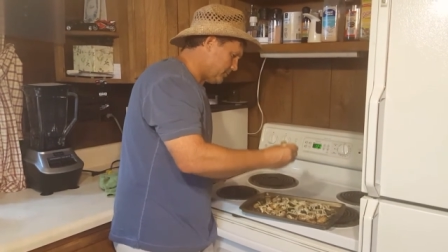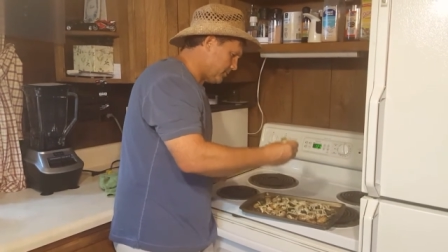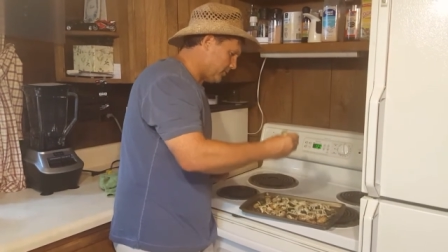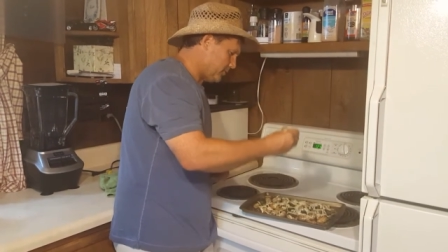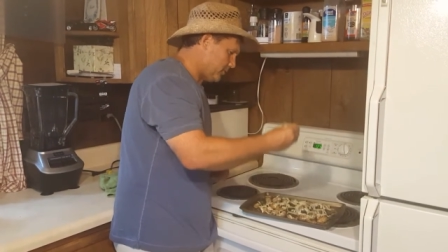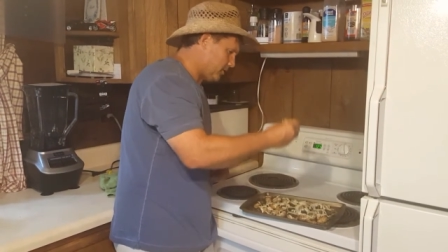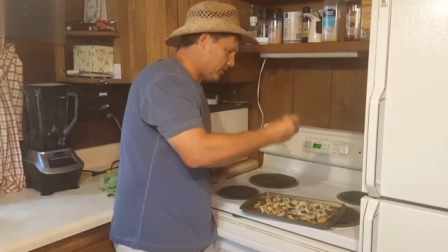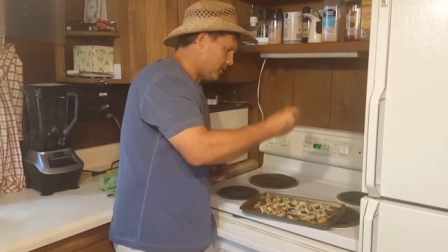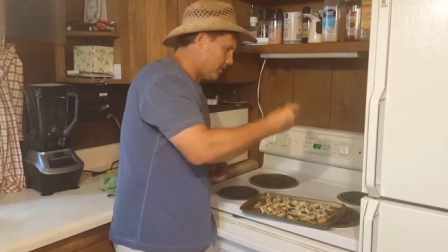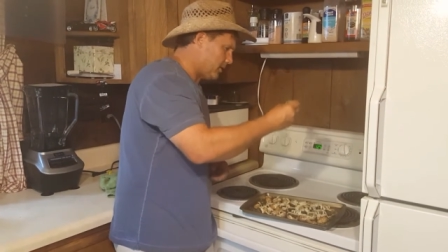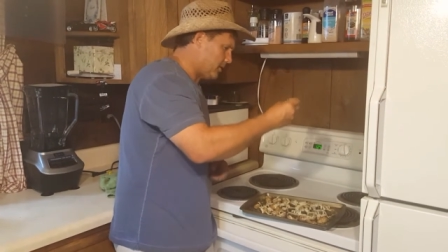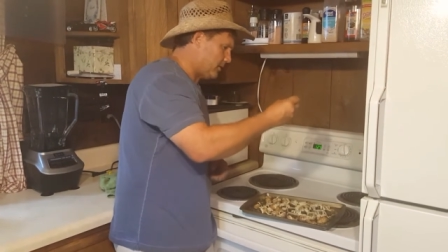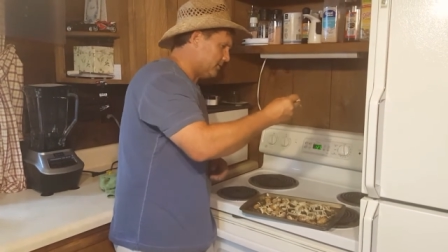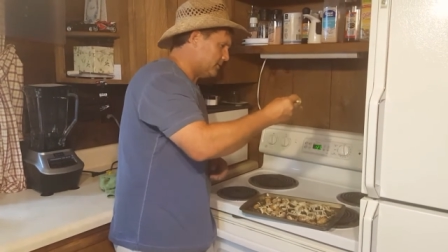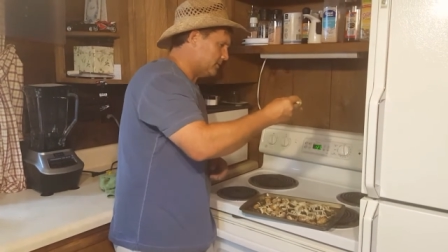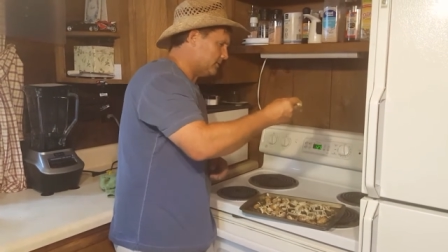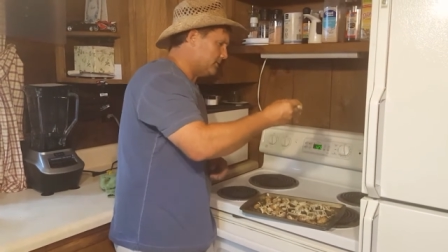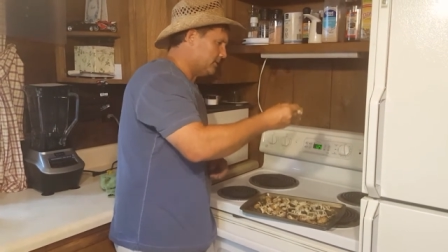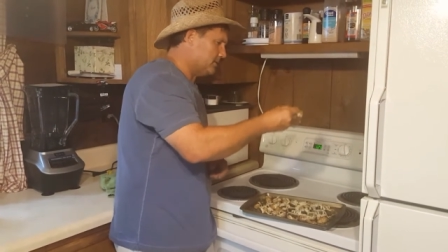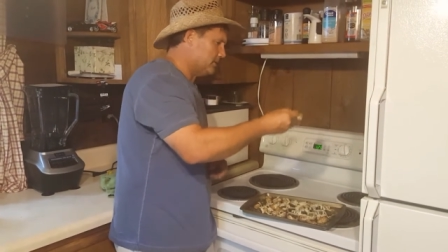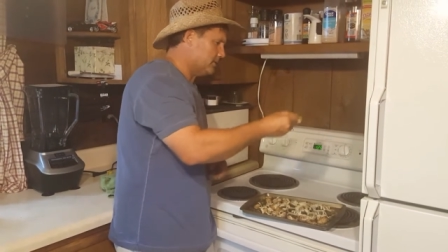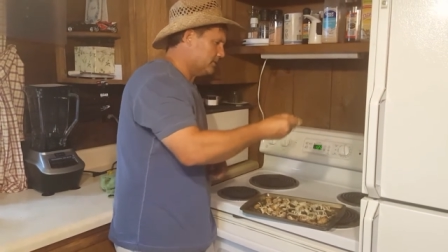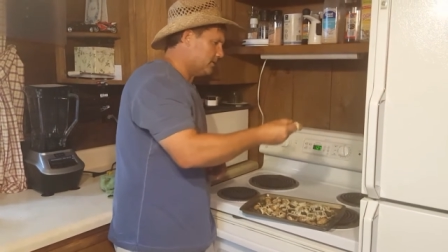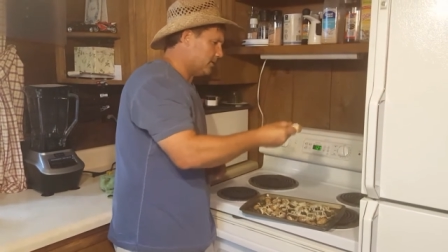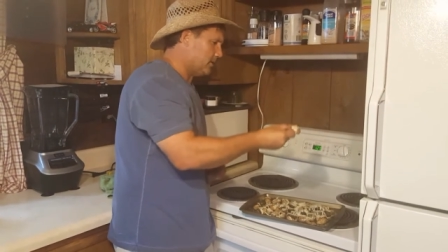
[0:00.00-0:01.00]
Doesn't pull
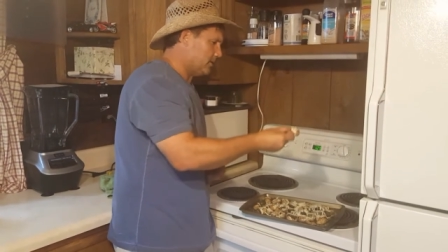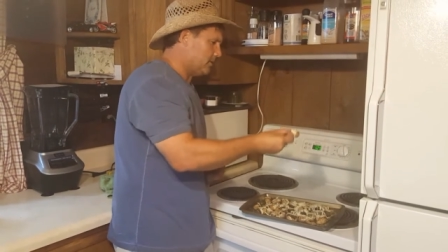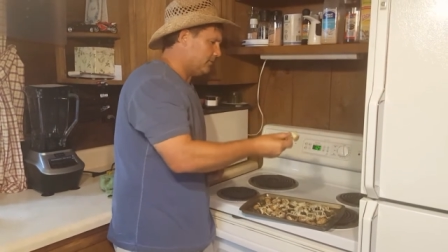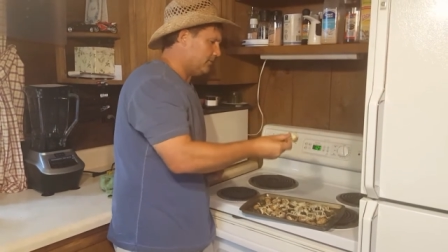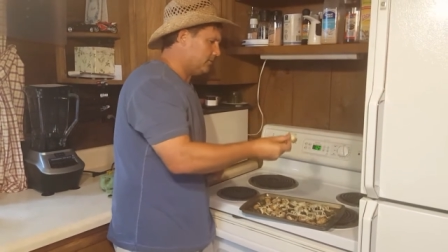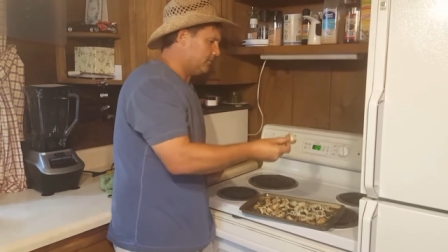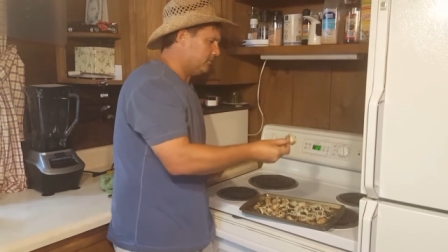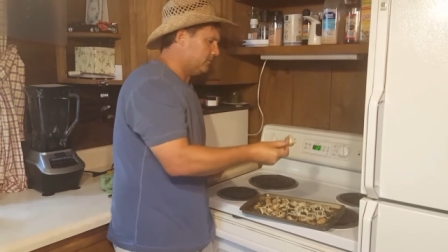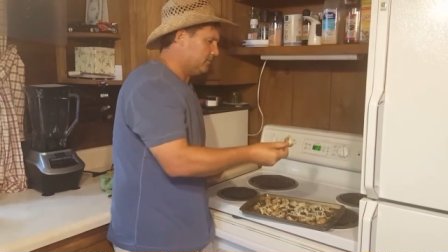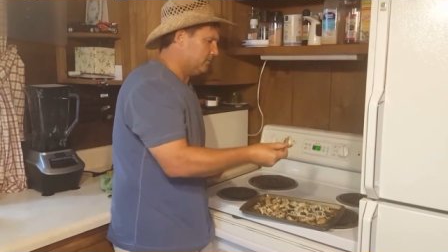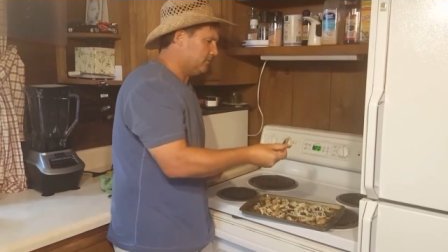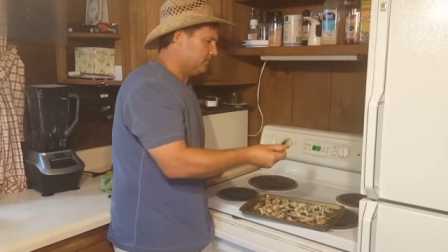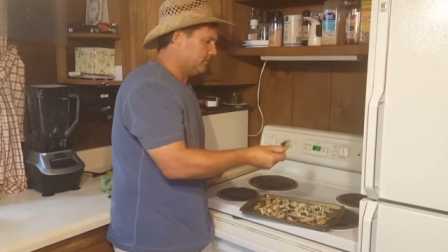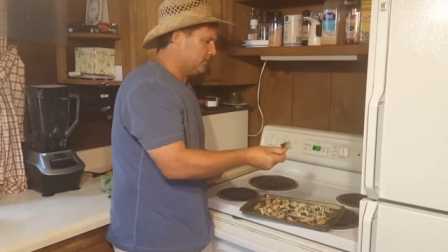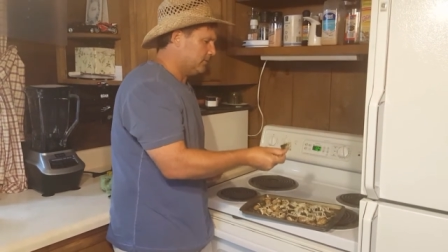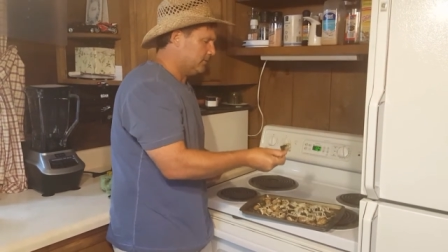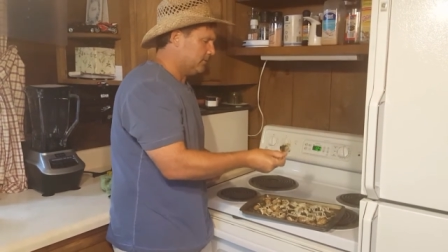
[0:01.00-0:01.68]
all the cheese off.